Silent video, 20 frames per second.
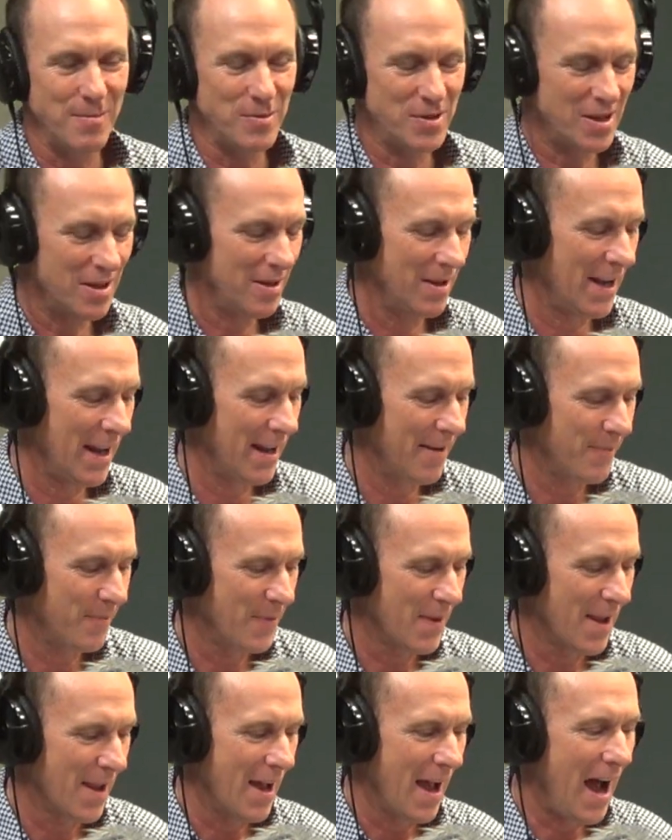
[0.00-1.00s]
Absolutely.
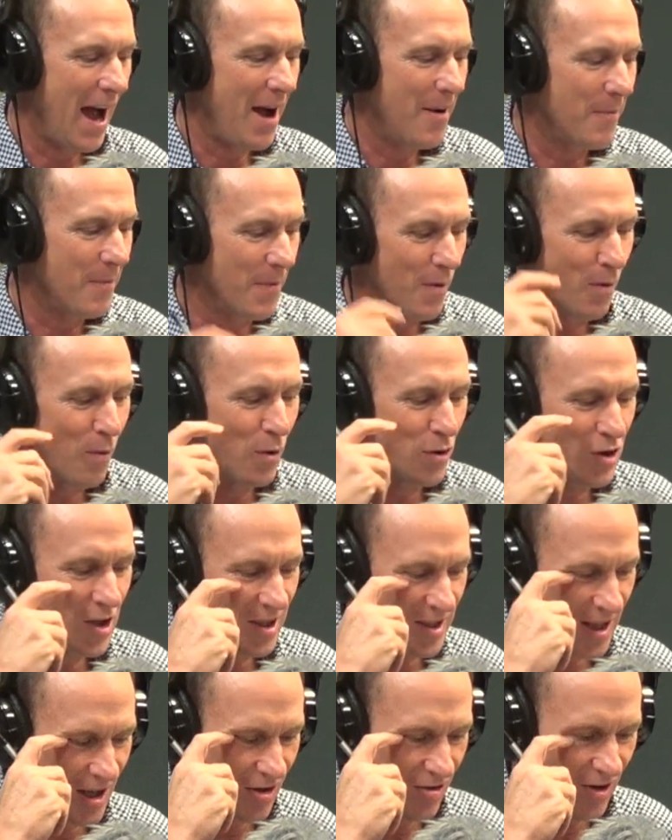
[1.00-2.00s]
Well,
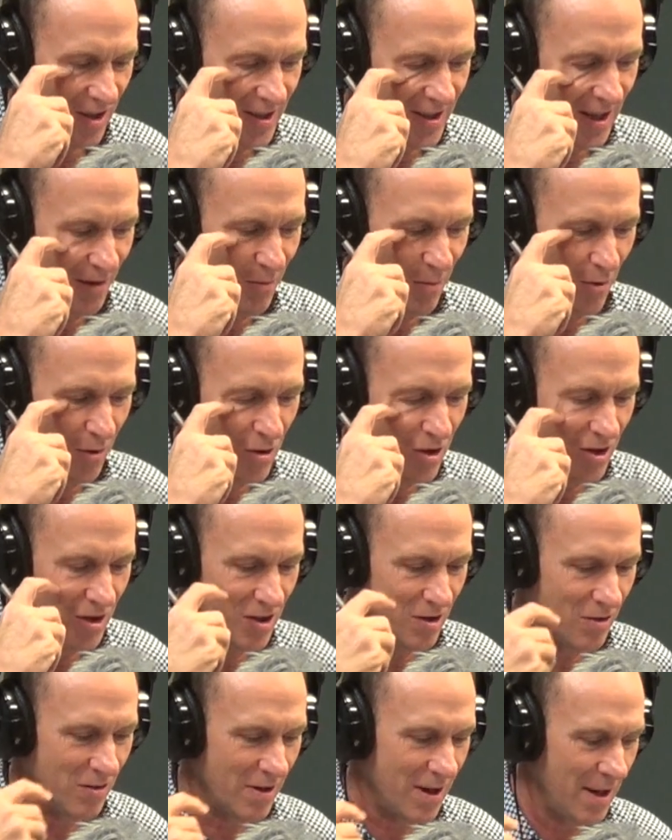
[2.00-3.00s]
just interesting. We were
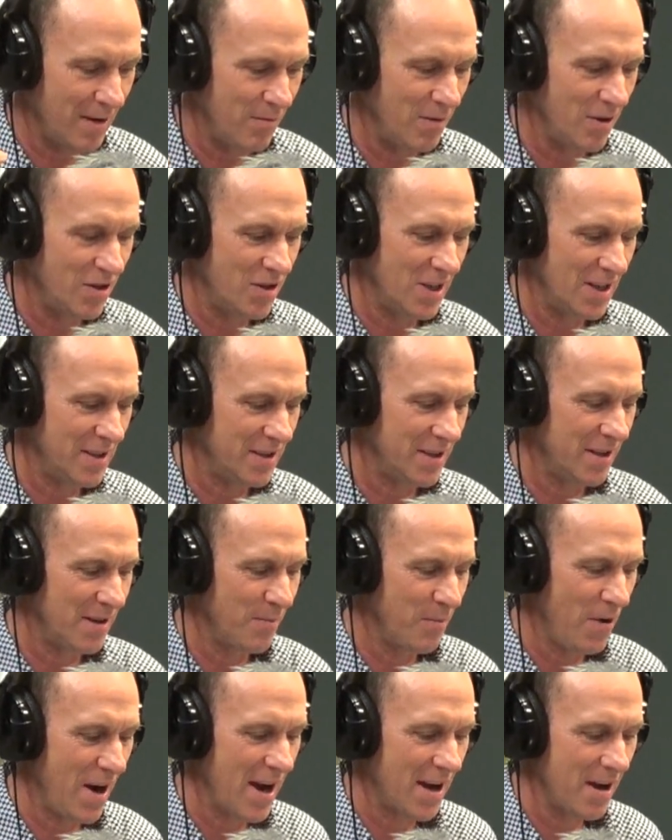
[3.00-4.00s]
just talking with Jess in the
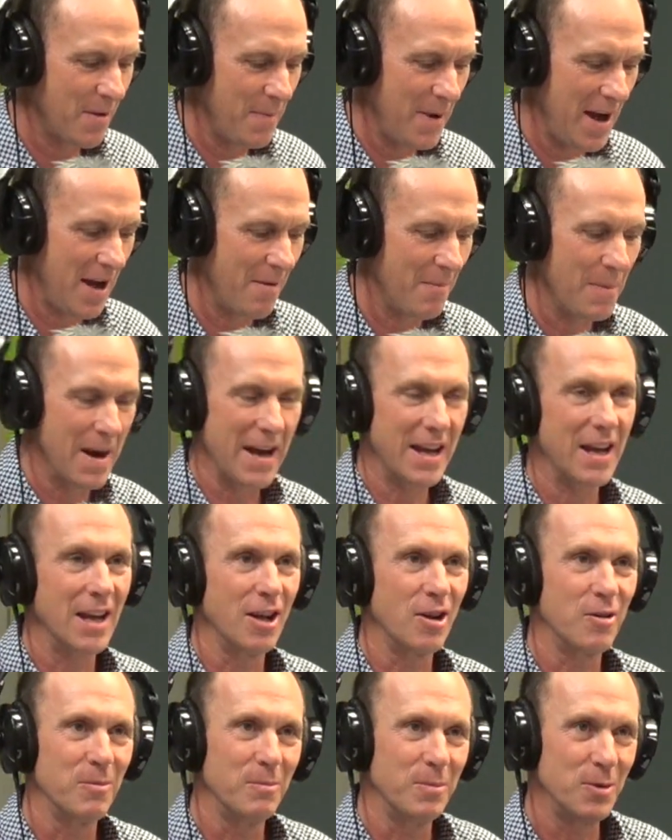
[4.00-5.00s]
break about
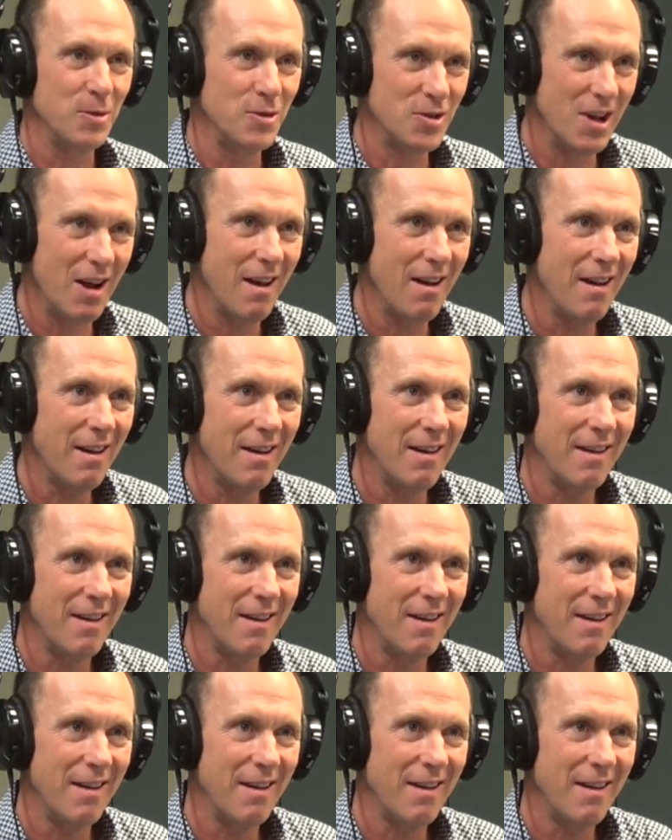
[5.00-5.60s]
making kombucha.